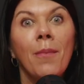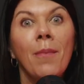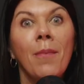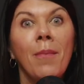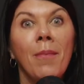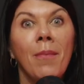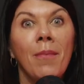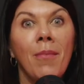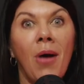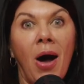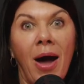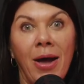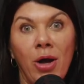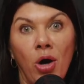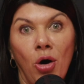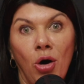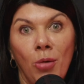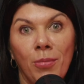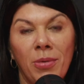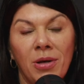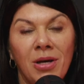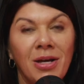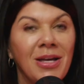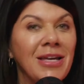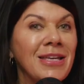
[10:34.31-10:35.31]

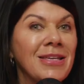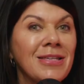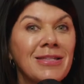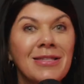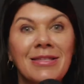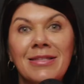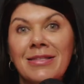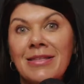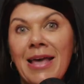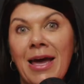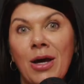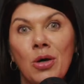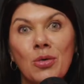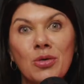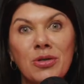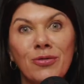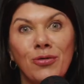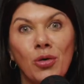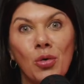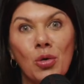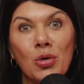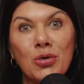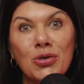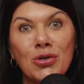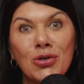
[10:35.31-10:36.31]
MyOb,
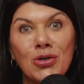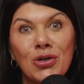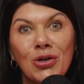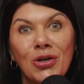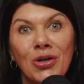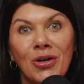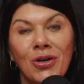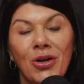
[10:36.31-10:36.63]
Salesforce.